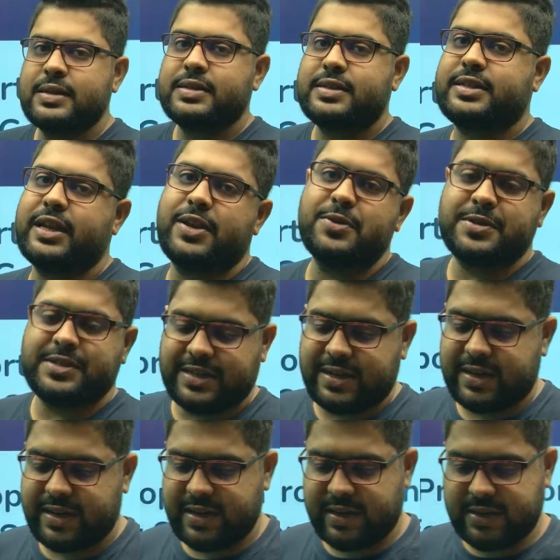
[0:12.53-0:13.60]
Chalo, sir.
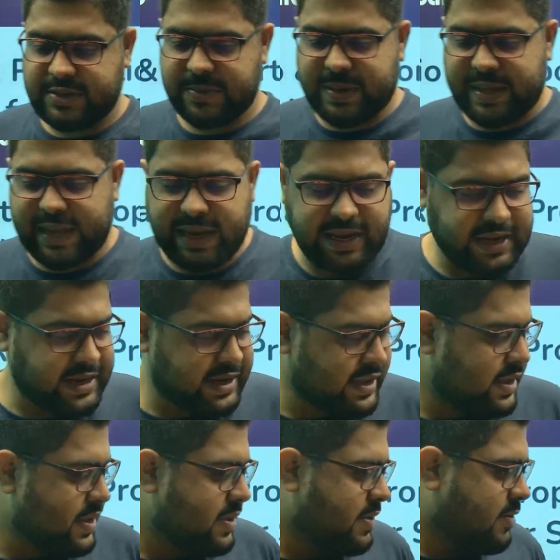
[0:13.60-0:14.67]
So again,
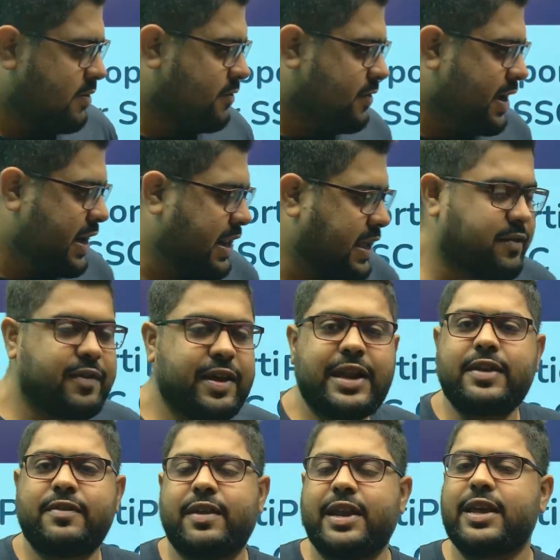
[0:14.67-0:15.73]
very
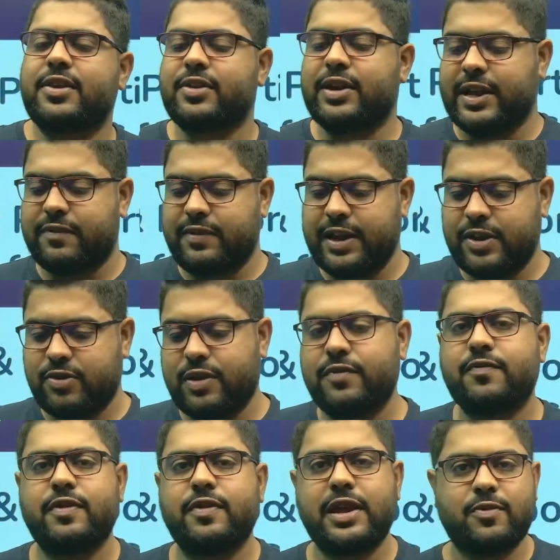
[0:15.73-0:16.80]
good evening to
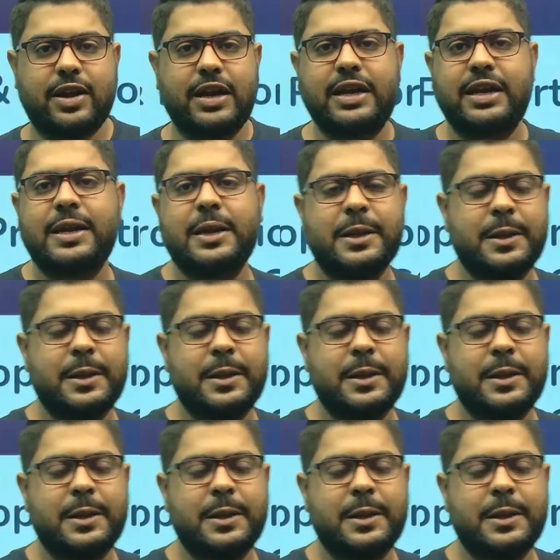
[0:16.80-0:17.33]
everyone,